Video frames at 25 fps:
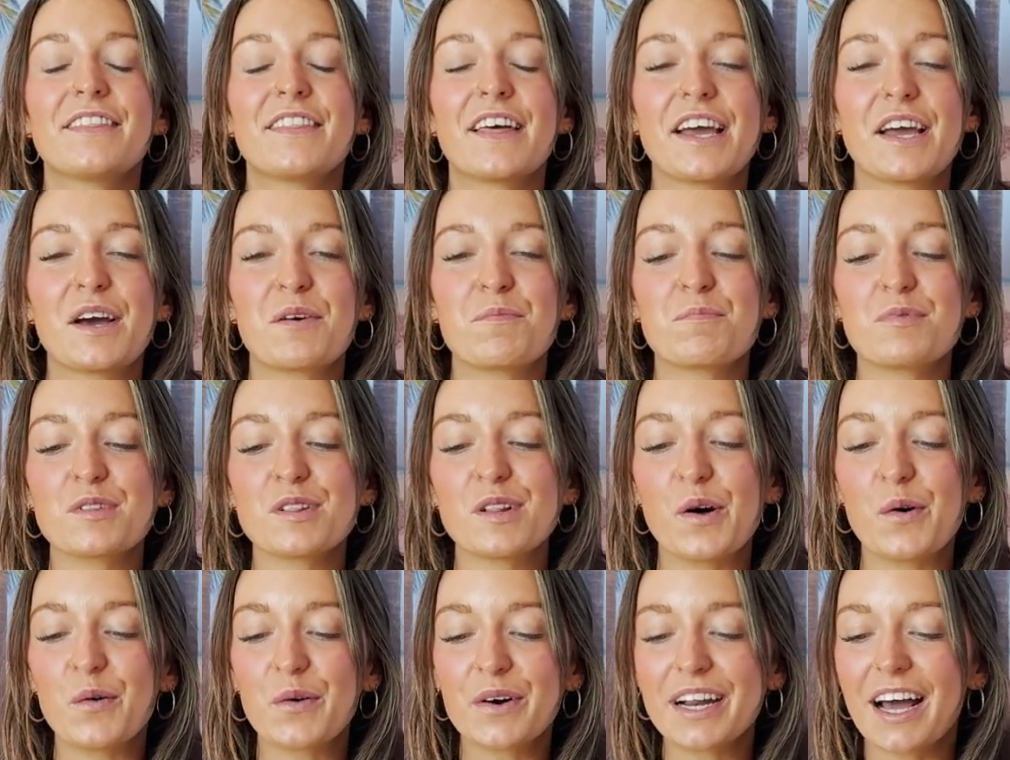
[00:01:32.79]
They
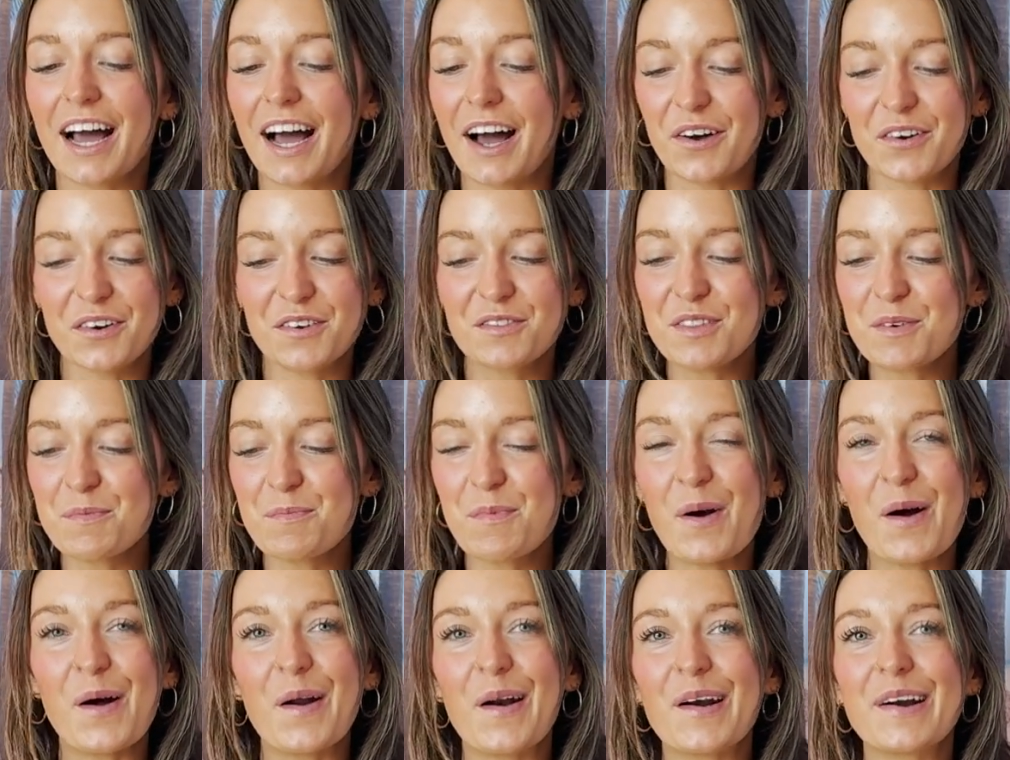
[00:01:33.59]
blow it out of
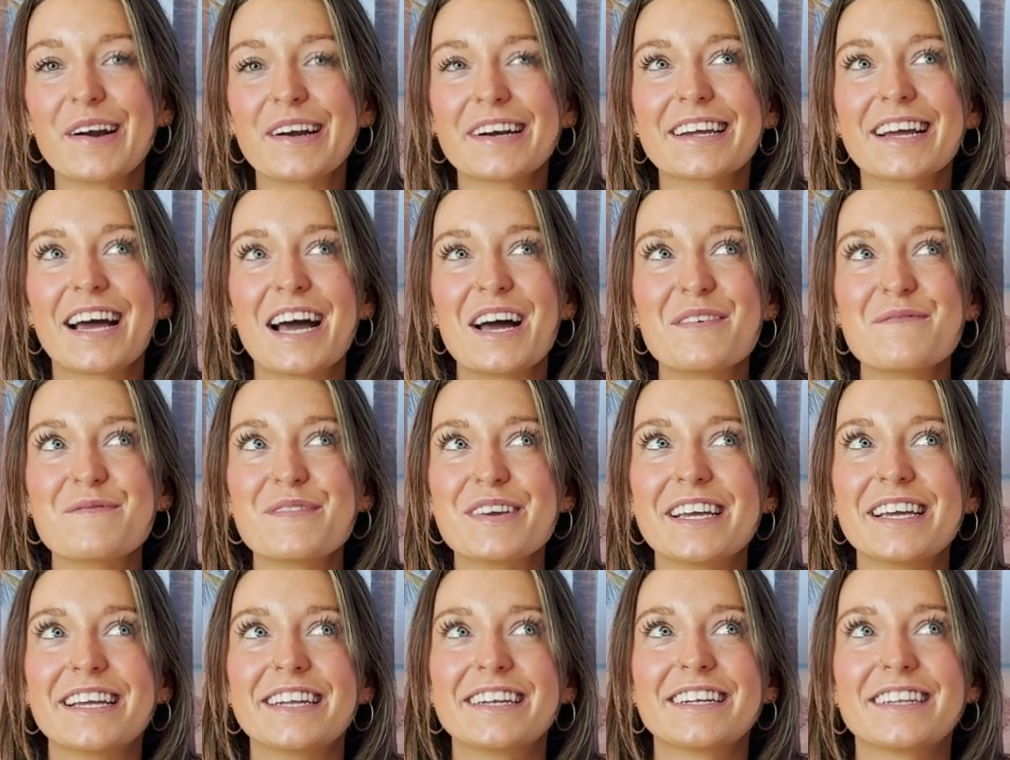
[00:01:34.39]
the park.
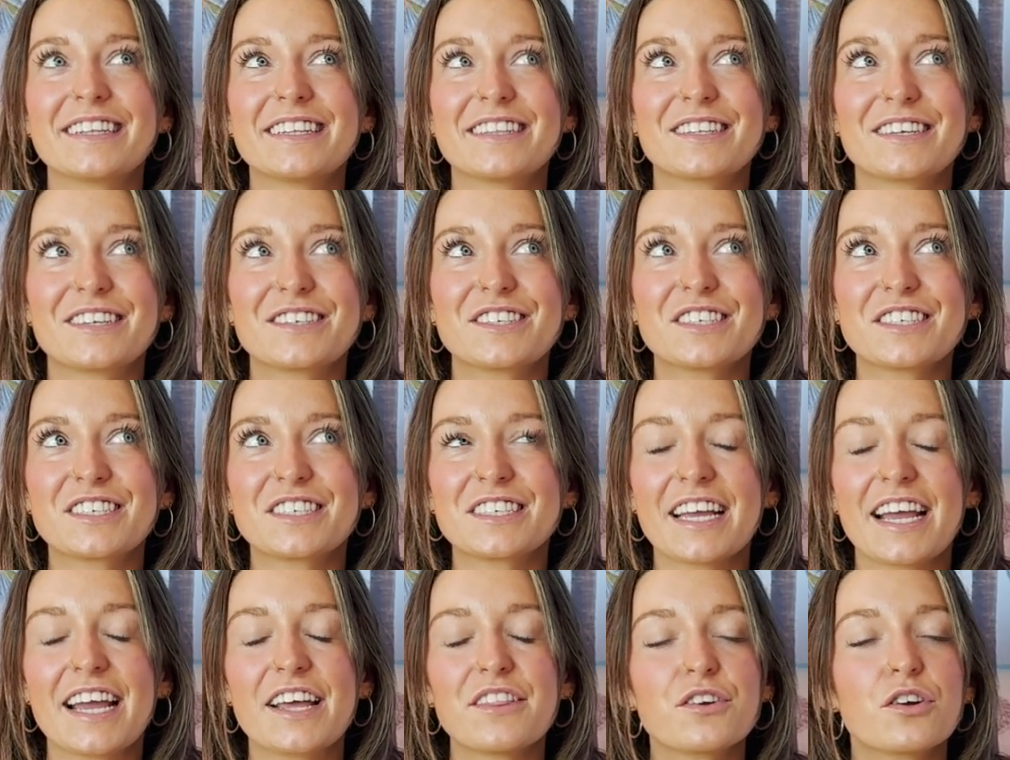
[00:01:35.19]
I mean,
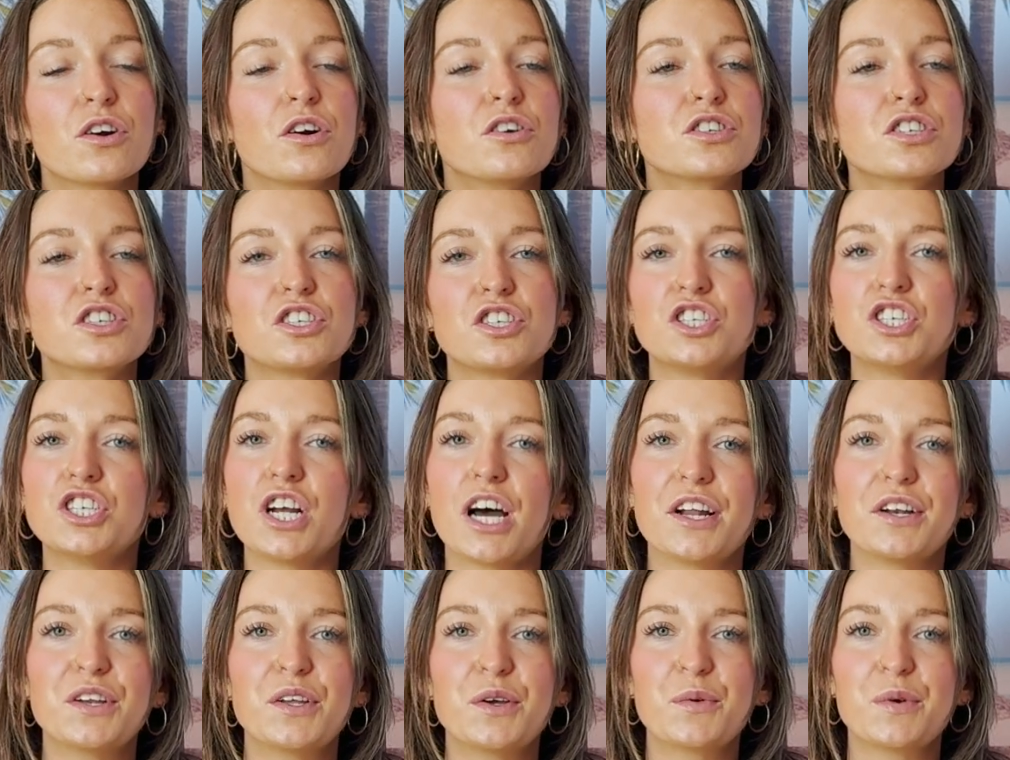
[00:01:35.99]
they're all just
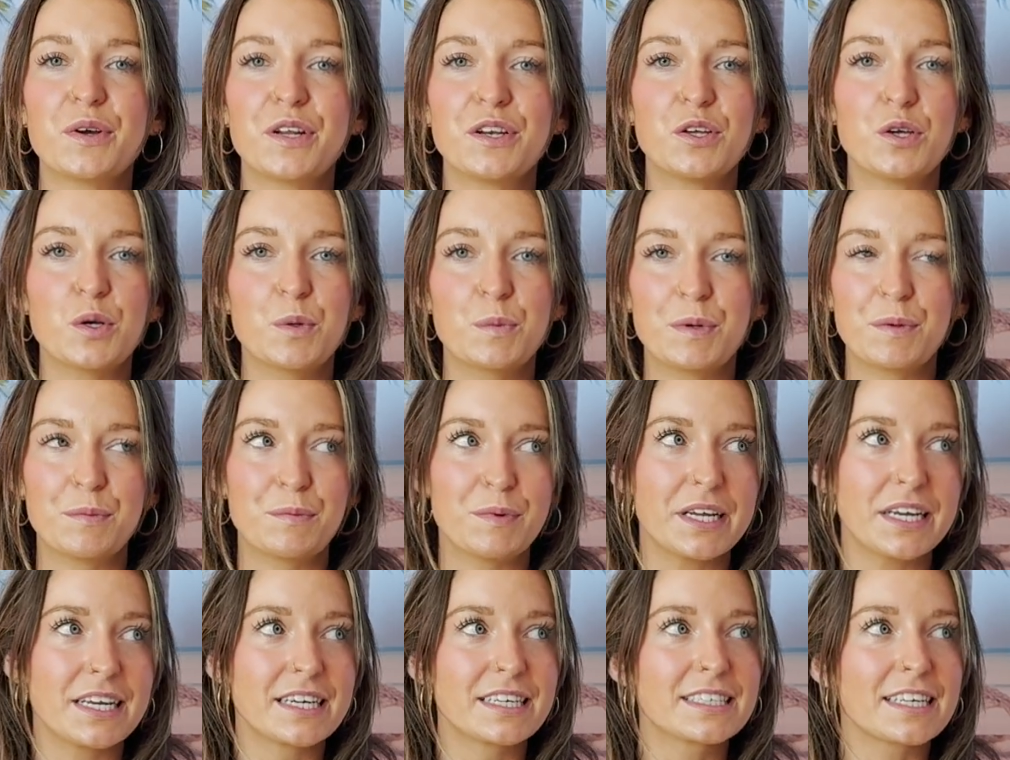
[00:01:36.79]
genuine
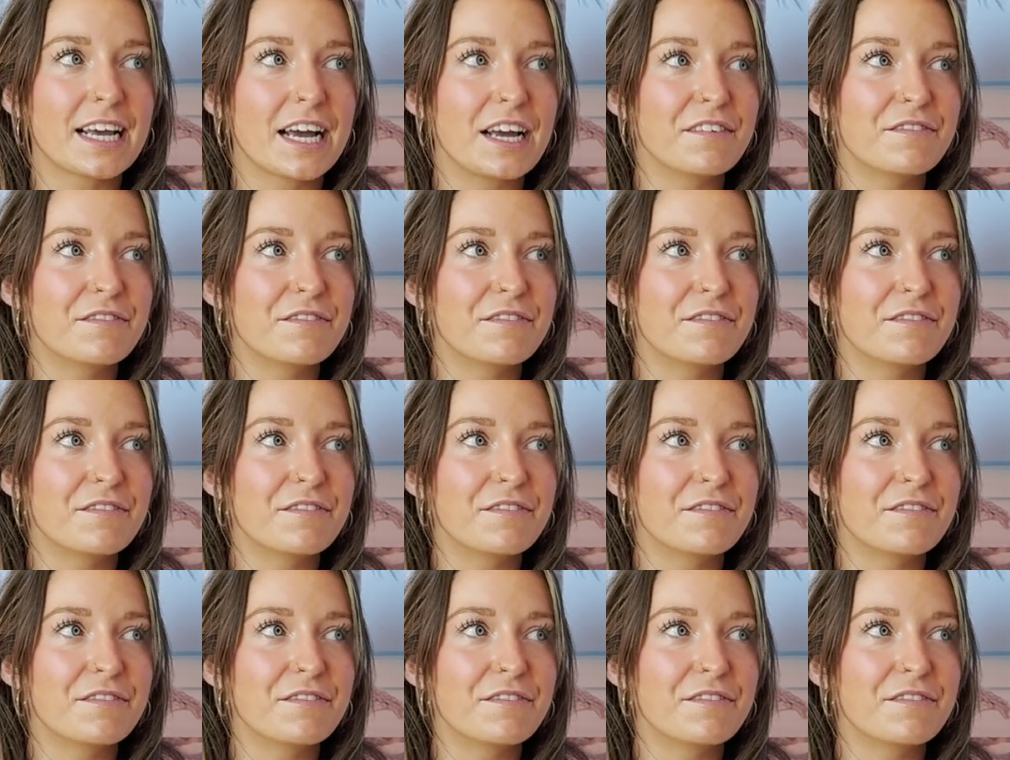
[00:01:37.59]
human beings.